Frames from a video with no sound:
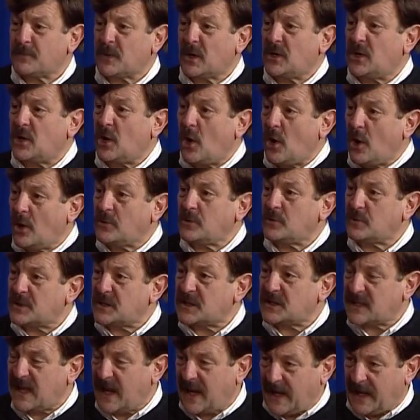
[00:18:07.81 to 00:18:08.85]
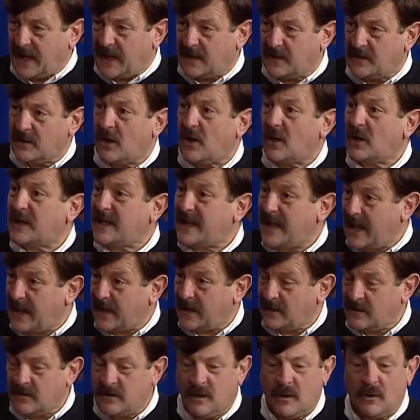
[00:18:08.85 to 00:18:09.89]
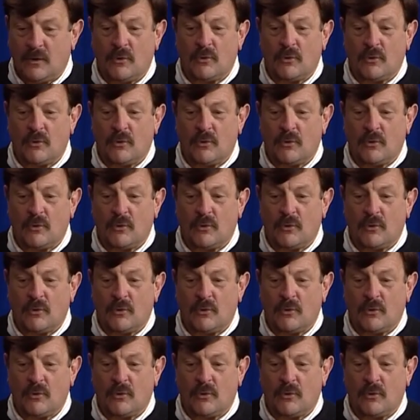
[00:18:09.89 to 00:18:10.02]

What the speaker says: And to understand, again,